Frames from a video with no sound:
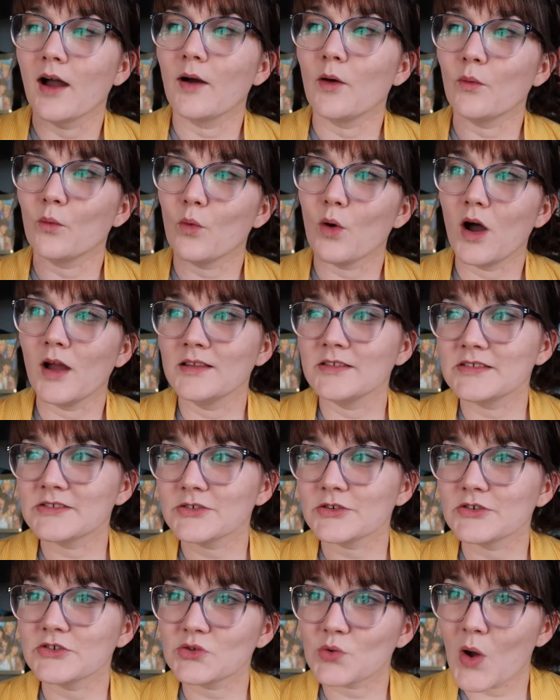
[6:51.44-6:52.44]
once
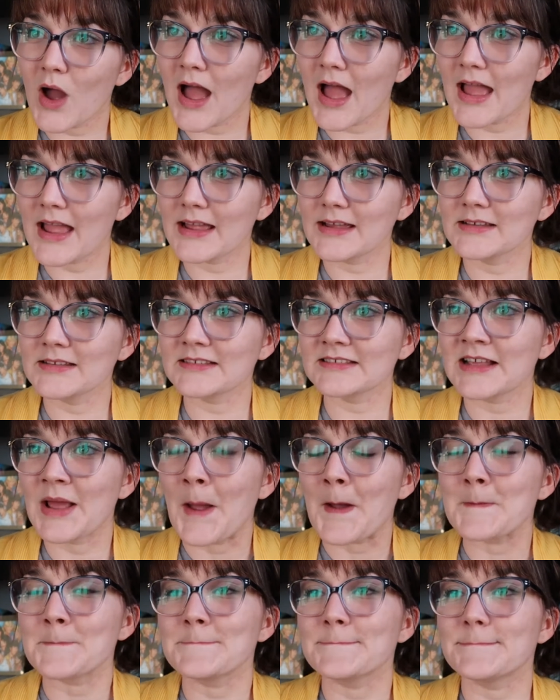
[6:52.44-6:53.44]
or twice,
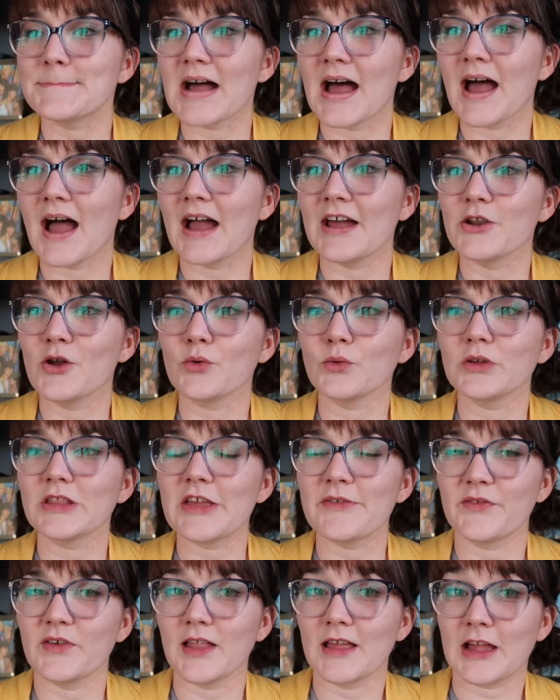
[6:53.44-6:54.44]
but I don't
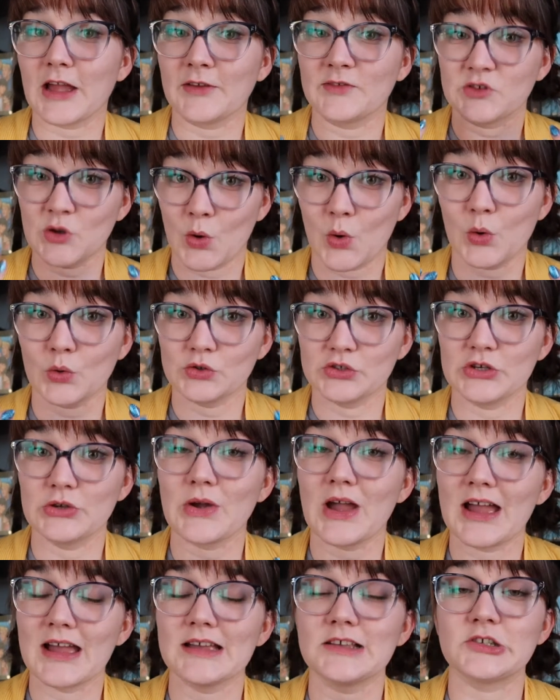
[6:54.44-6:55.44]
really feel like I've told you
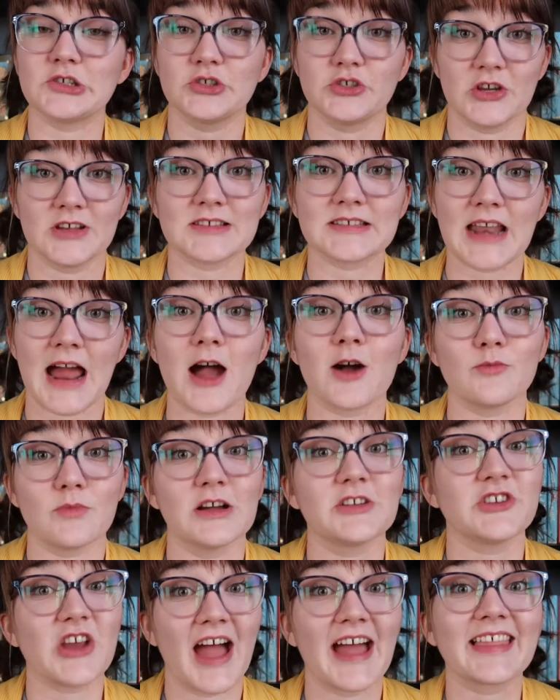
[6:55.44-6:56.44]
guys just how
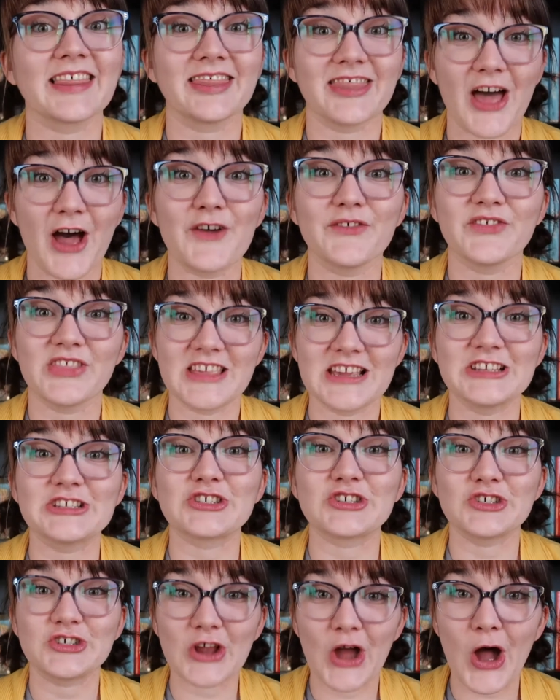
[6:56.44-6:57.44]
much I love these
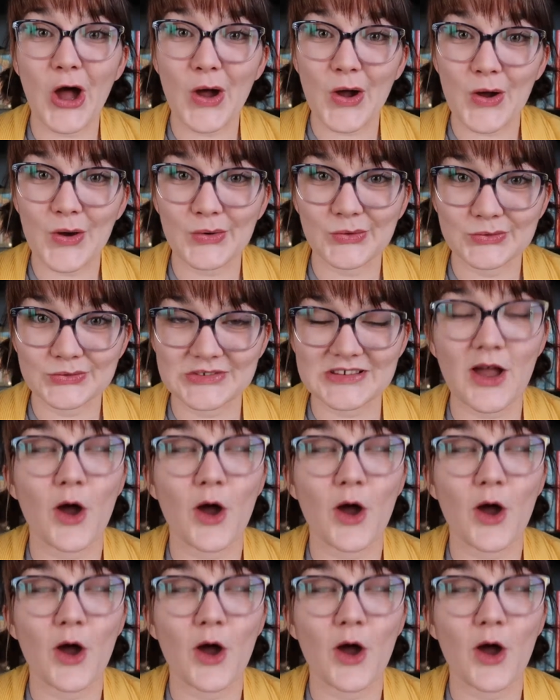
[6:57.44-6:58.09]
shows.